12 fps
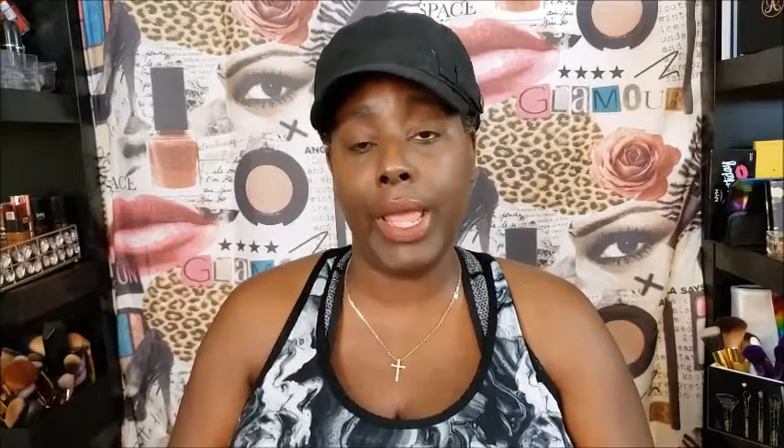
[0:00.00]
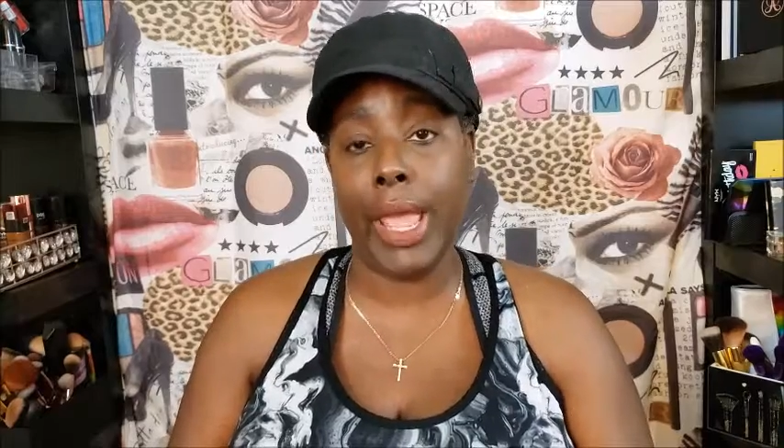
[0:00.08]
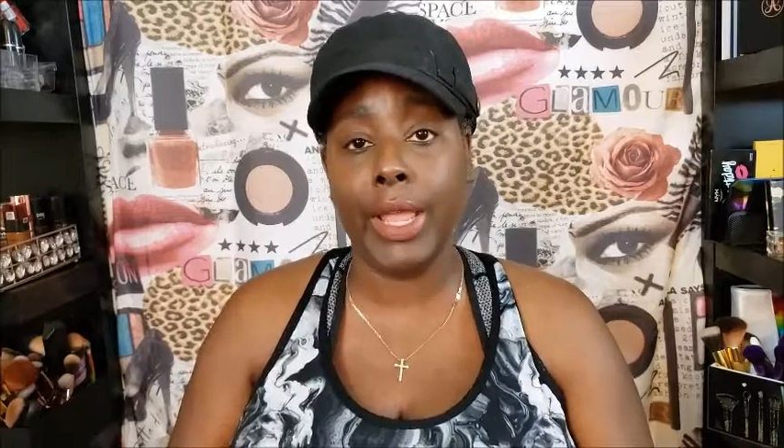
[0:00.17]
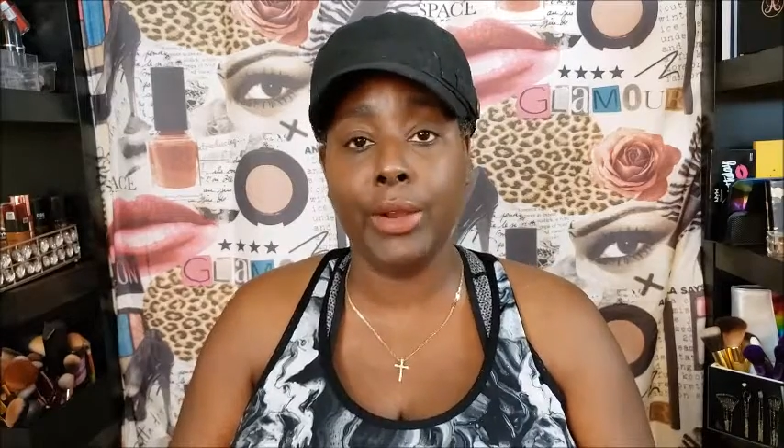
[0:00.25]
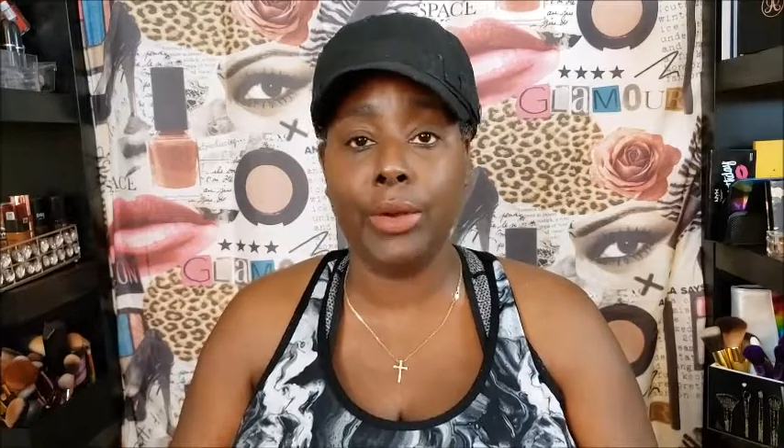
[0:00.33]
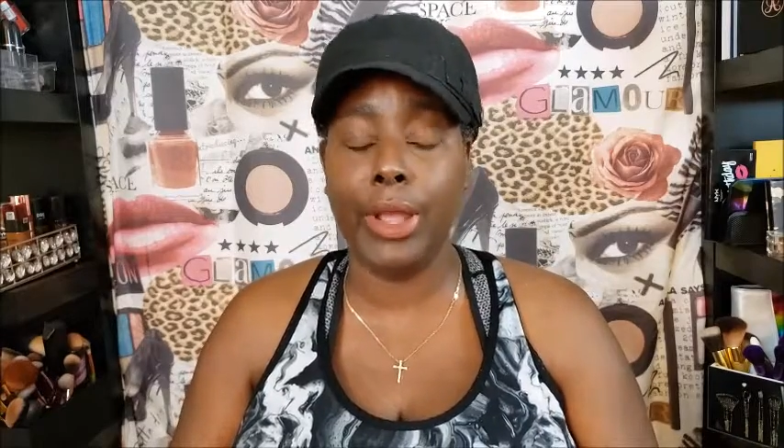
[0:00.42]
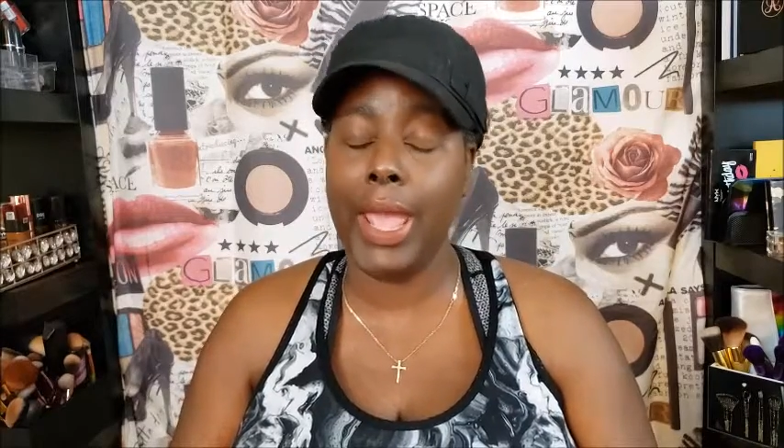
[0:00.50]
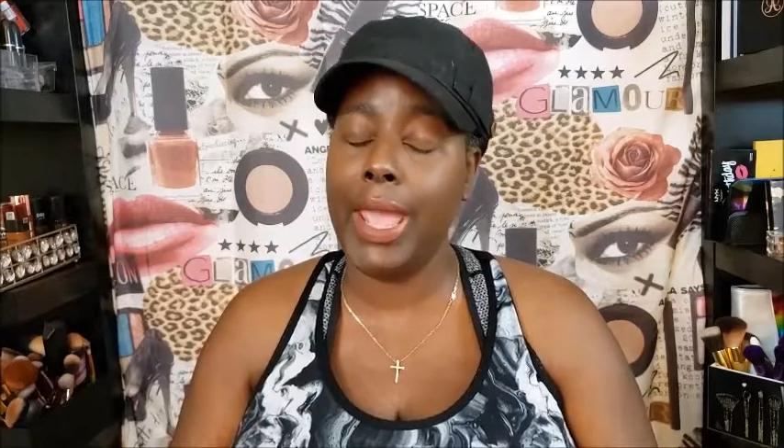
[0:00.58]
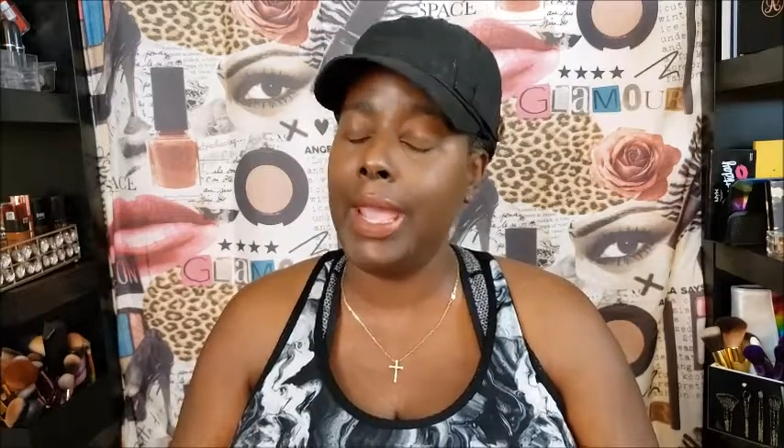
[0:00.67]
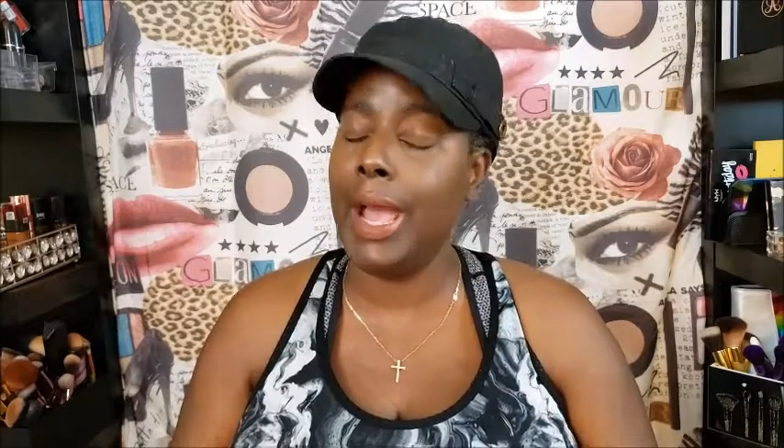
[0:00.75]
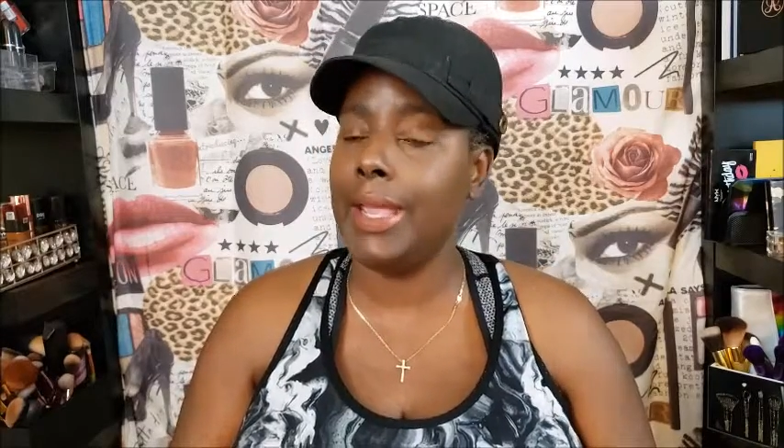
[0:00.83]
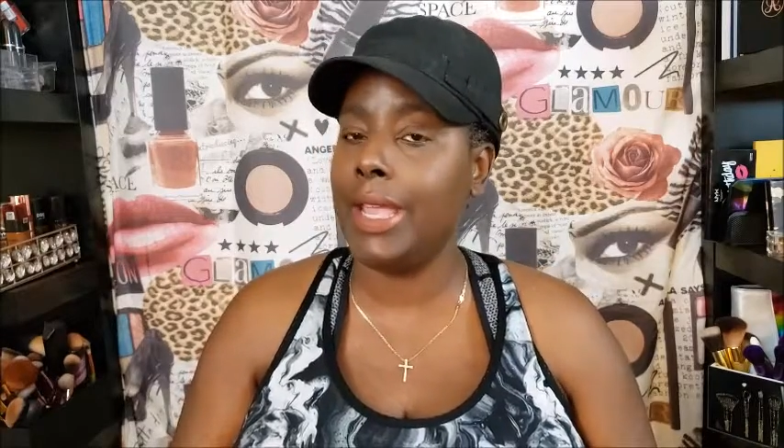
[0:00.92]
Hey, girl,
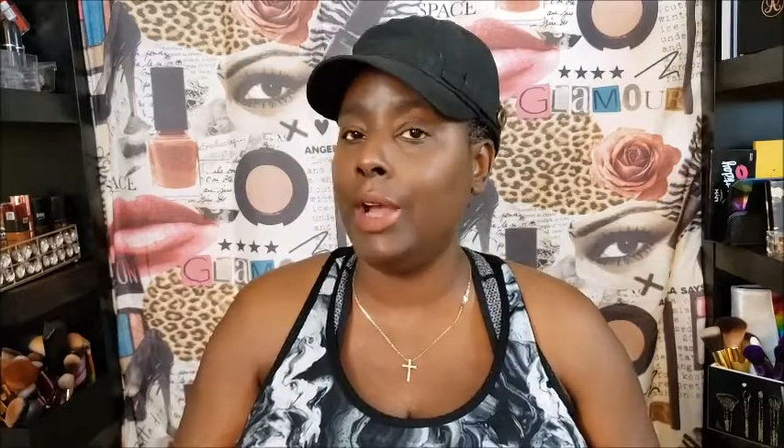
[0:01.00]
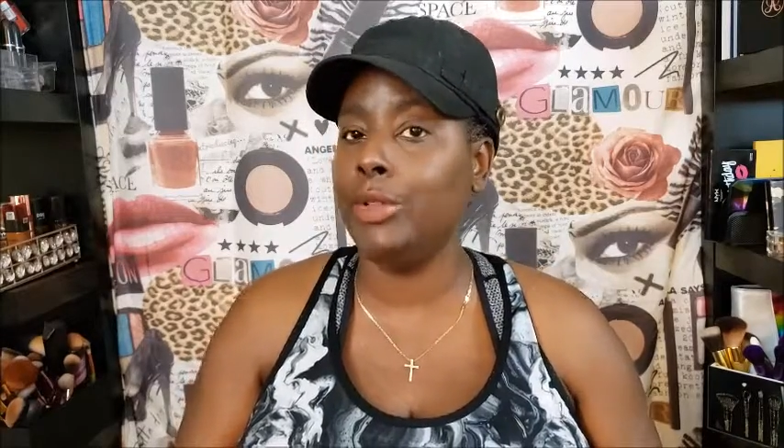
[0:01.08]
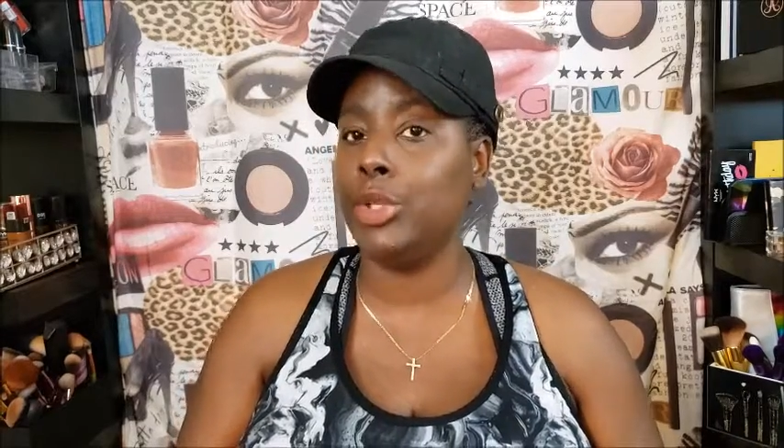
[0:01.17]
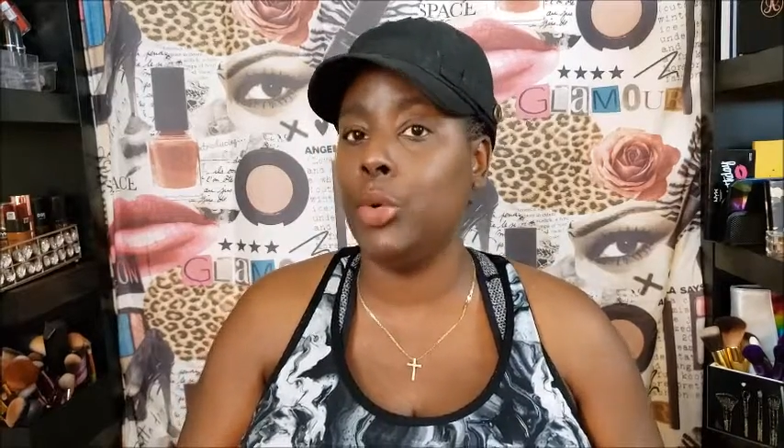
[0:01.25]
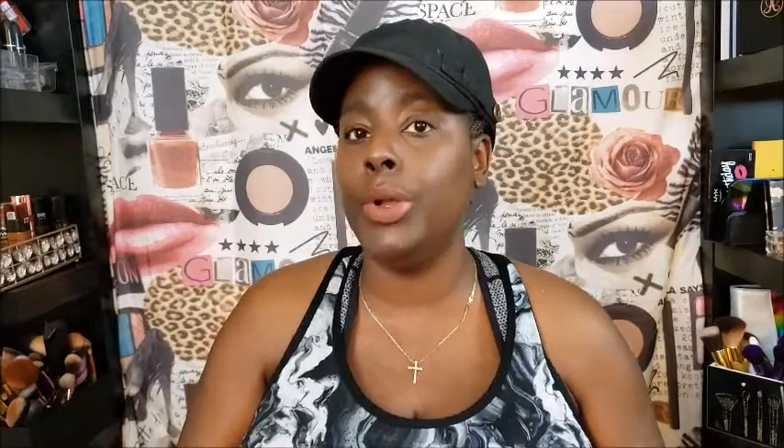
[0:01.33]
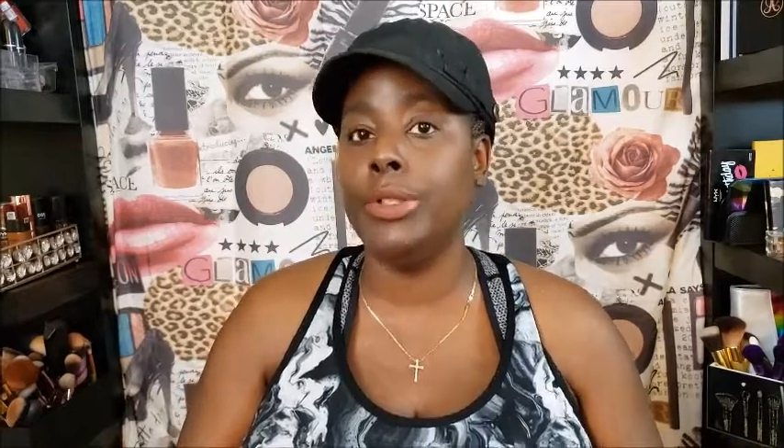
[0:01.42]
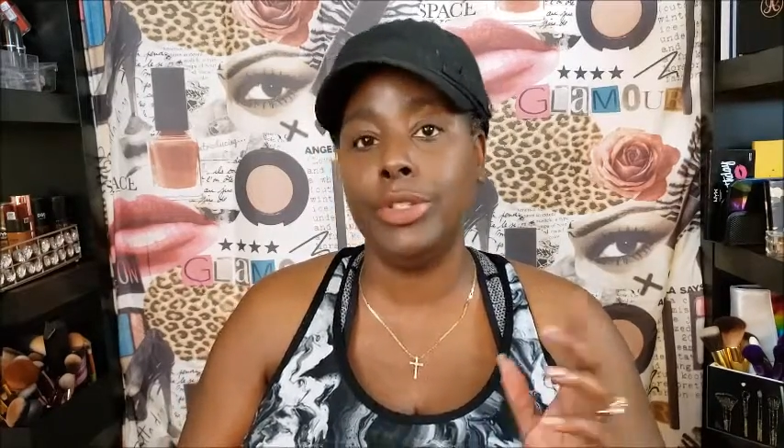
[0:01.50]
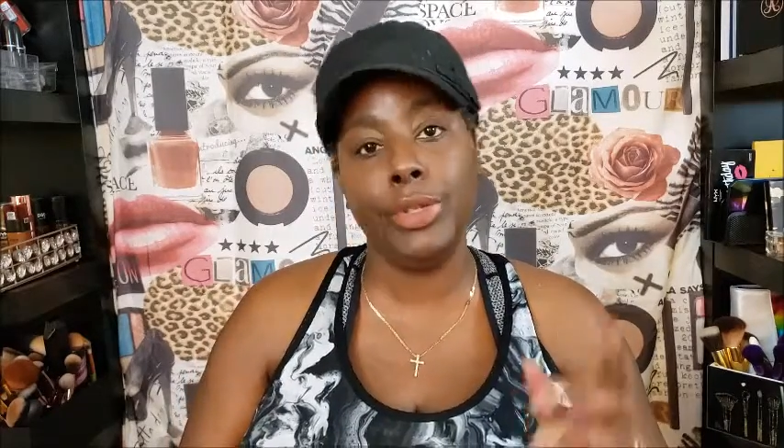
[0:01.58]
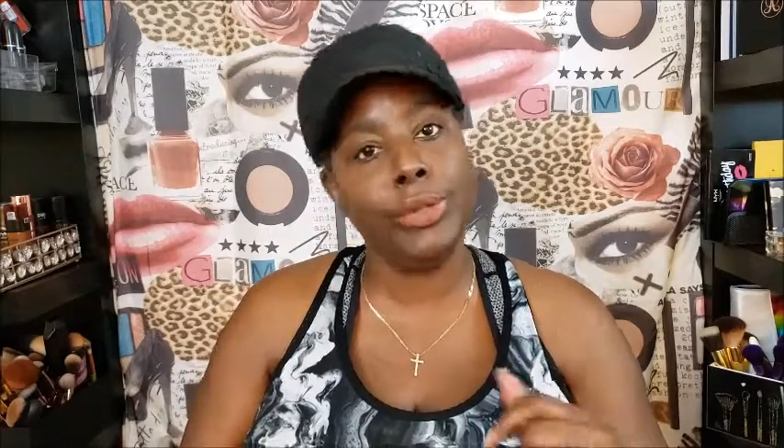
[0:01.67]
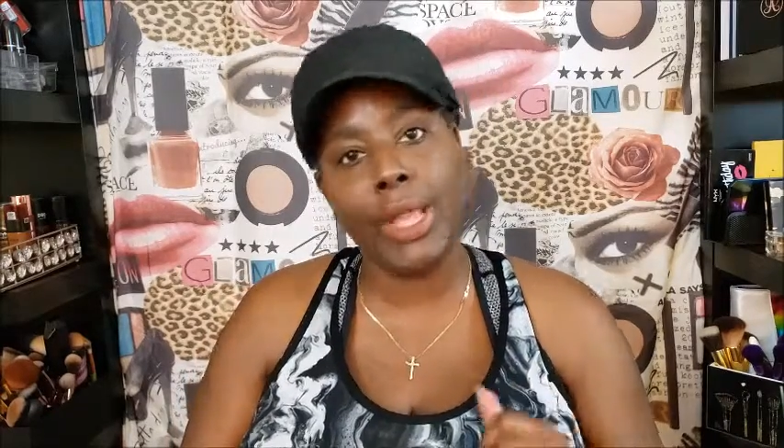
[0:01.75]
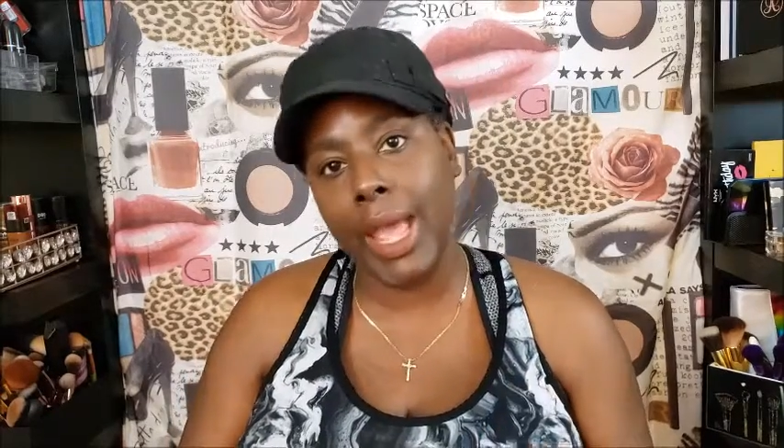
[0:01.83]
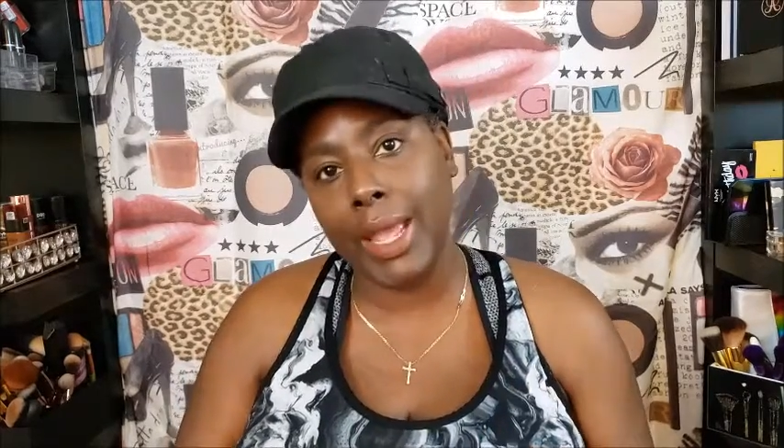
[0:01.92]
hey, how y'all doing
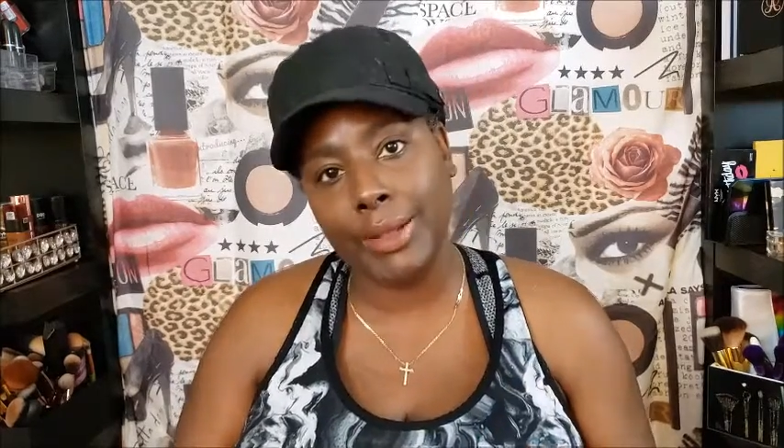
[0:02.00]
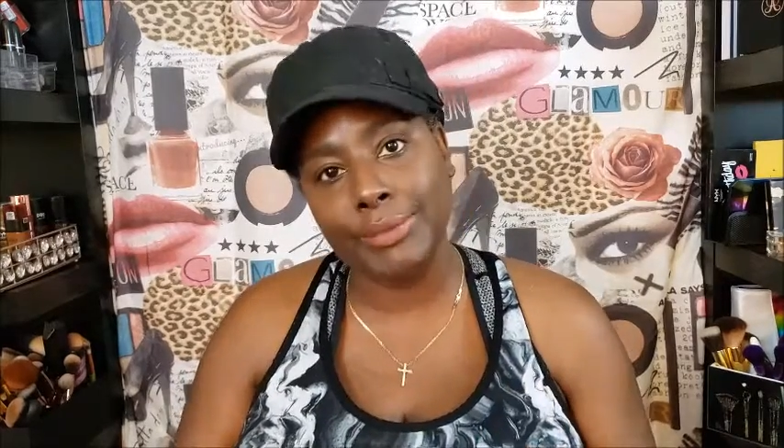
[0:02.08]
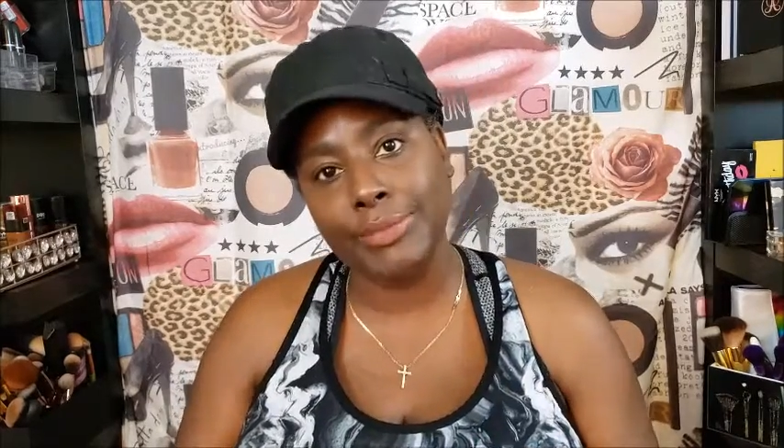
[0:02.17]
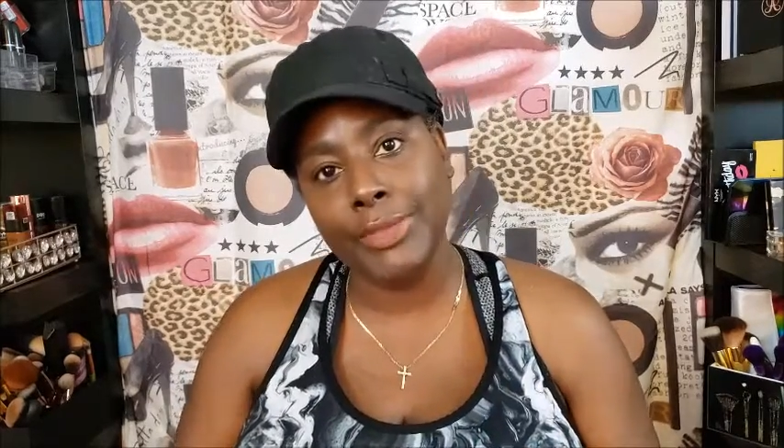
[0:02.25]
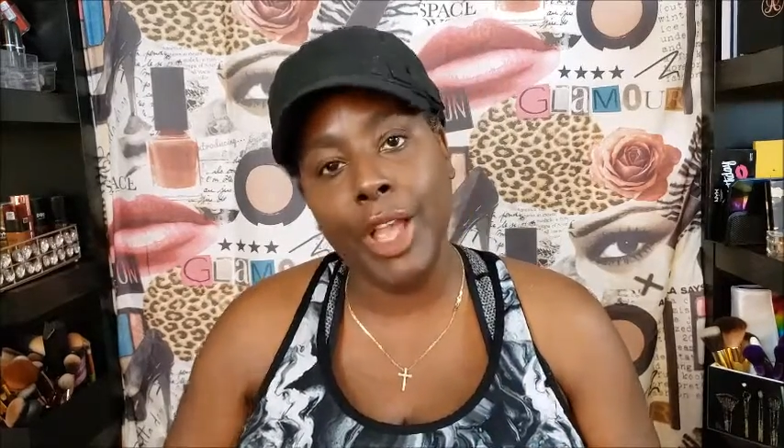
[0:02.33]
today?